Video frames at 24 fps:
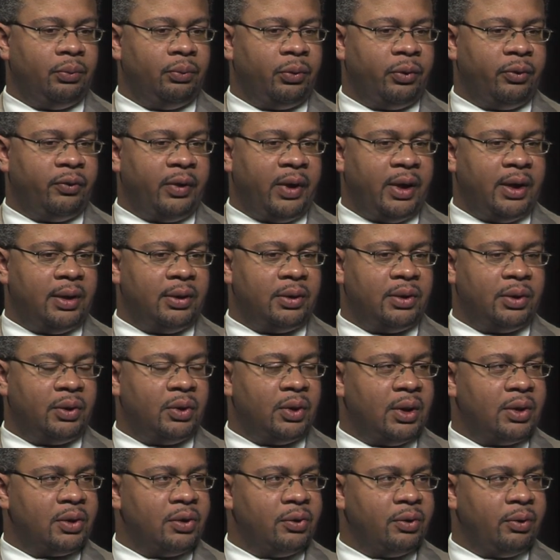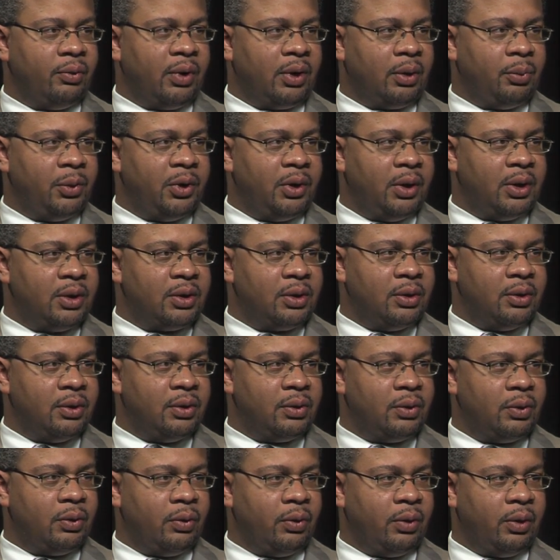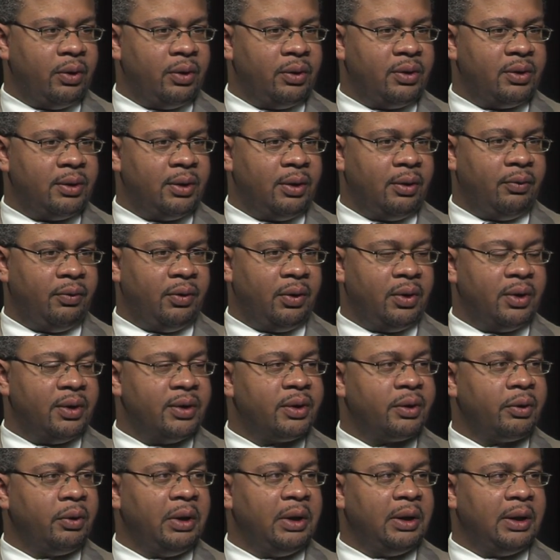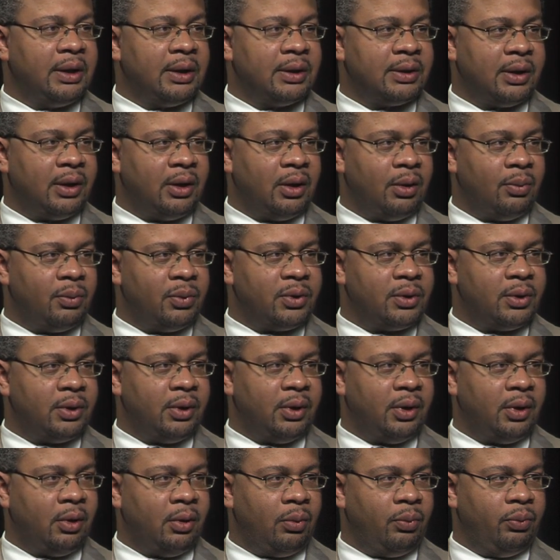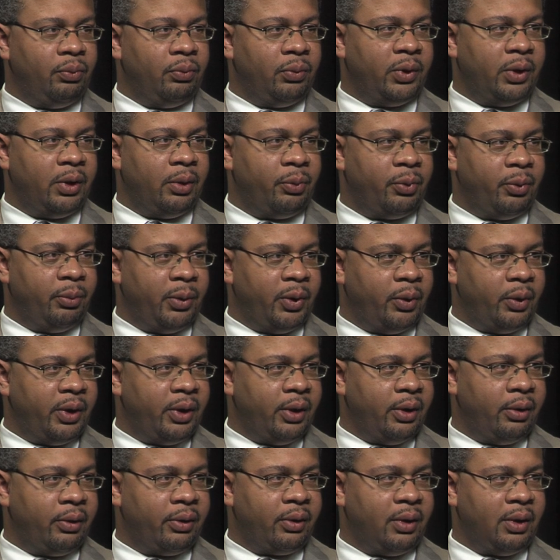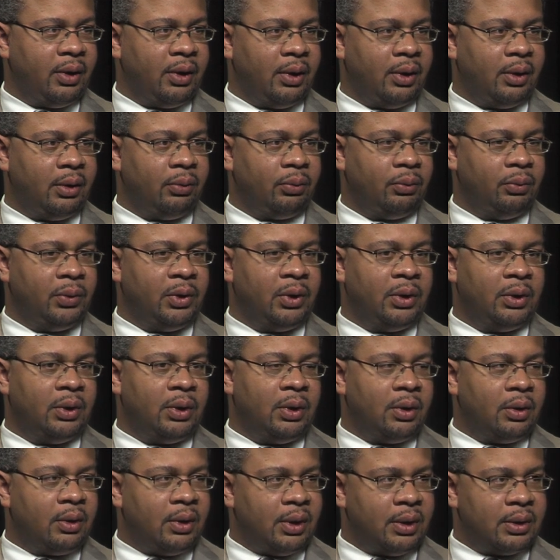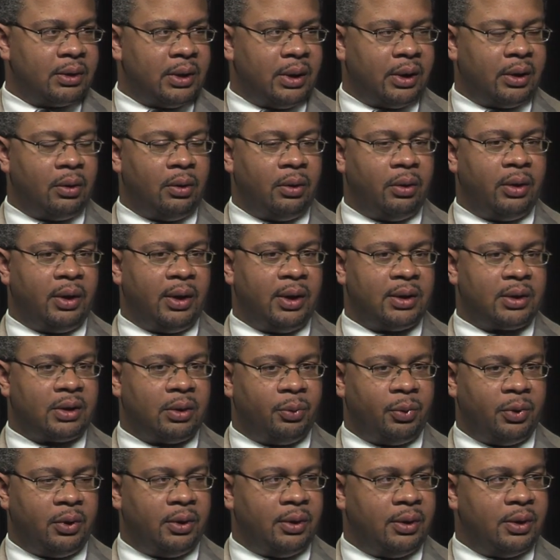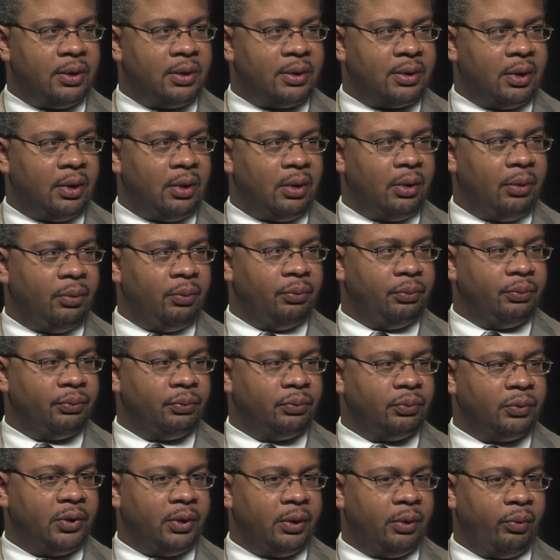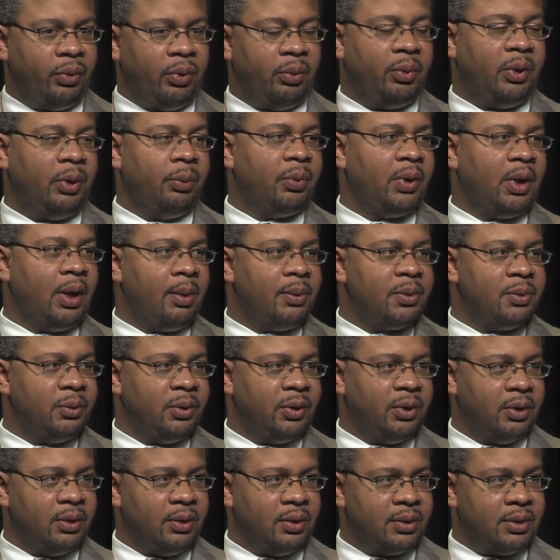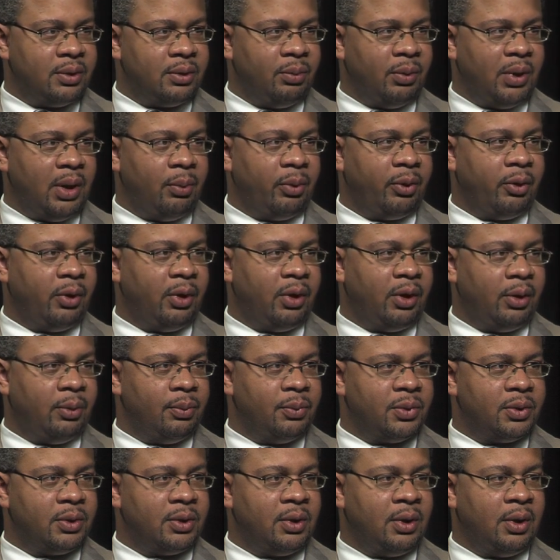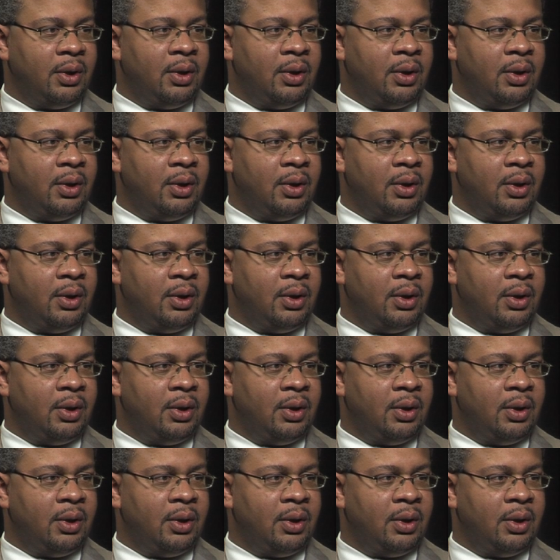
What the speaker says: providing suggestions or recommendations towards various screening exams to help promote health. Things like colonoscopies, repeat pap smears, mammograms.